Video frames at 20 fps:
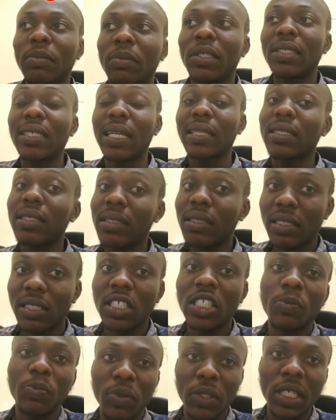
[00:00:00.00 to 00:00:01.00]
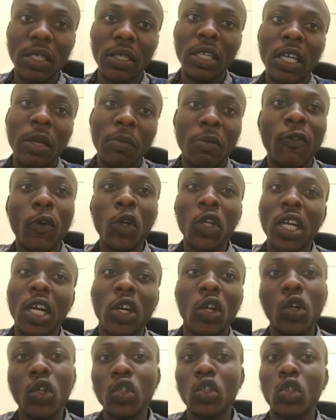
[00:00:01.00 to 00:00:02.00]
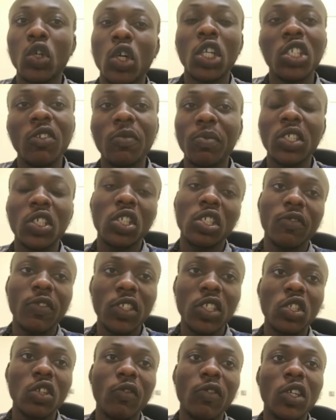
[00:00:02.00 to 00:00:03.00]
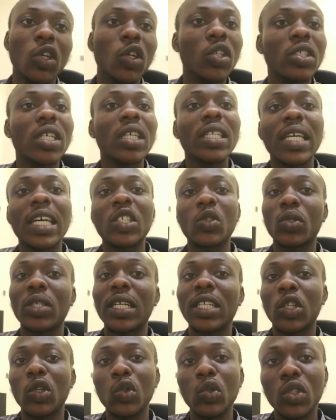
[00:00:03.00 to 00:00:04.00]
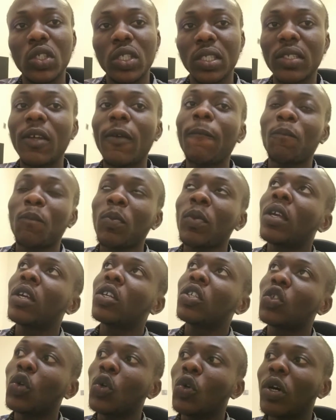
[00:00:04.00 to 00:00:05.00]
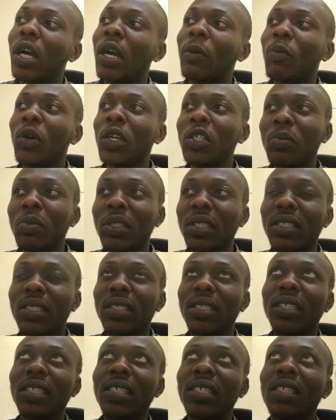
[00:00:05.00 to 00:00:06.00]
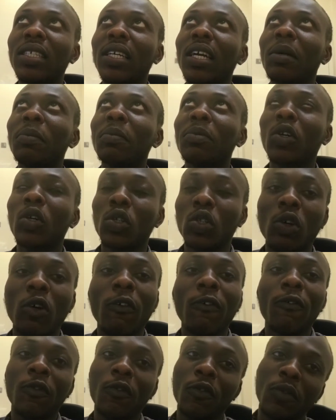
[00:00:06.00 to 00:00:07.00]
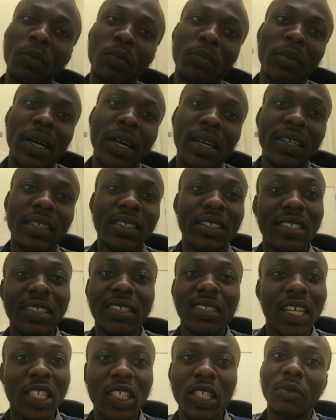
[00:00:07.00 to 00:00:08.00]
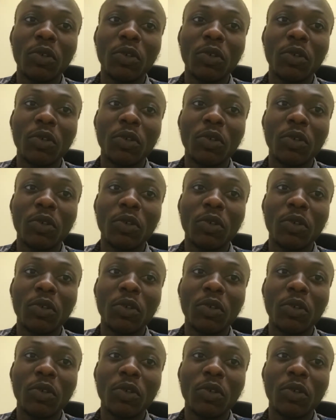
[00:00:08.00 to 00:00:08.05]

um, a certain CGPA before you can cross to College of Medicine, University of Lagos. That's one at LUTH. So um, when you meet the um, cutoff mark, this uh,